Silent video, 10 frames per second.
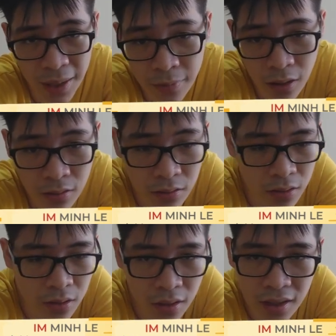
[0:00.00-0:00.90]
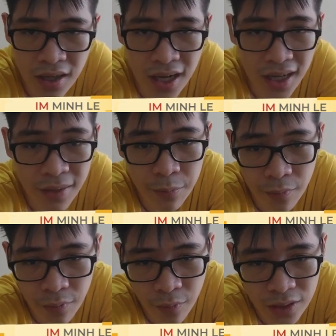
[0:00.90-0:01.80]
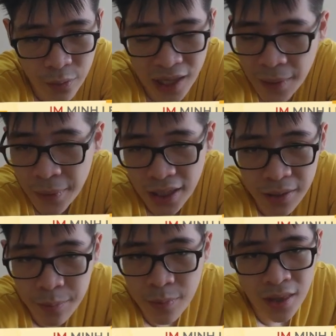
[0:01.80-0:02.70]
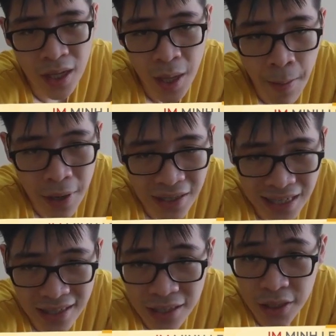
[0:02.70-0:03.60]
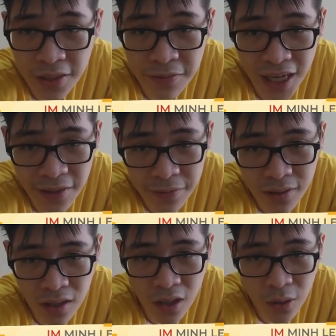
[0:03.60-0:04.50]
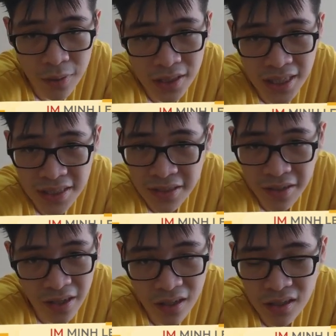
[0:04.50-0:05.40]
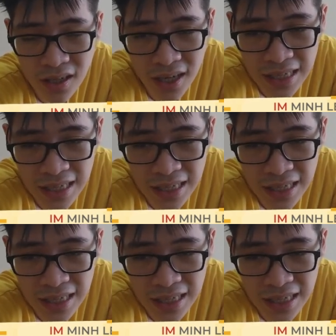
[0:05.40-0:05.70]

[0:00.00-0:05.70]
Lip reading: though? I was really happy. My knight can get to e5. Look at the d2 here, and